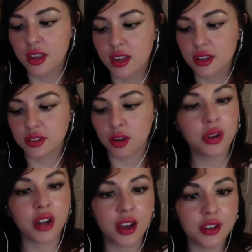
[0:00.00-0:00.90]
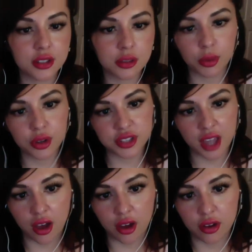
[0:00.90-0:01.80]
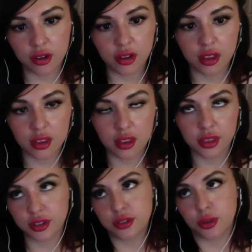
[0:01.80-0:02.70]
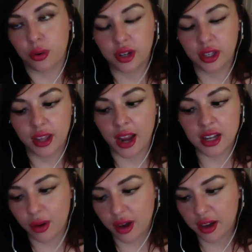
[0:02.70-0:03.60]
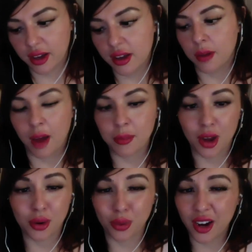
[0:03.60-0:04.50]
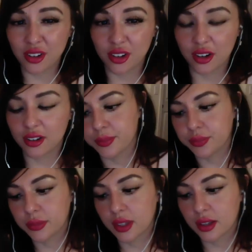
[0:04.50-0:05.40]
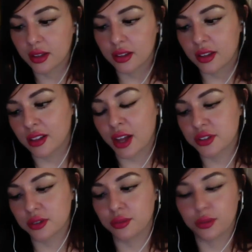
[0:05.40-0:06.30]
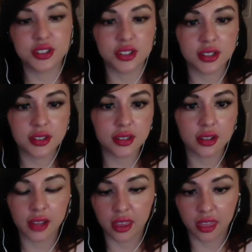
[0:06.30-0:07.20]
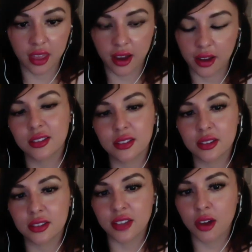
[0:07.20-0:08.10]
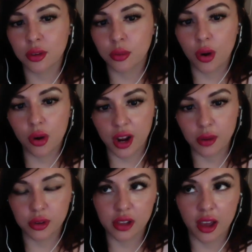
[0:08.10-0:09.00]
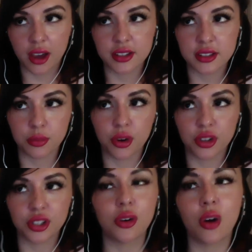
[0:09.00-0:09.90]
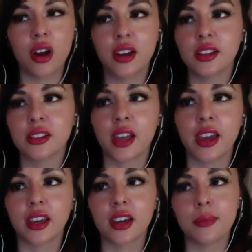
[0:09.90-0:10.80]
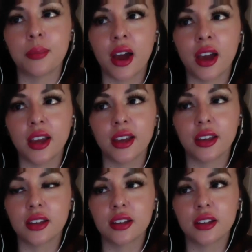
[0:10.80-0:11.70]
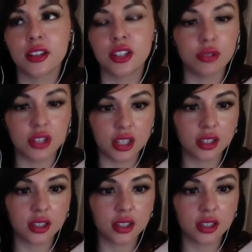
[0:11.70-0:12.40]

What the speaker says: someone else will tell the story anyway. I'm not a writer. Lots of reasons like that. Down the road, I realized, well, you know what? Like my unique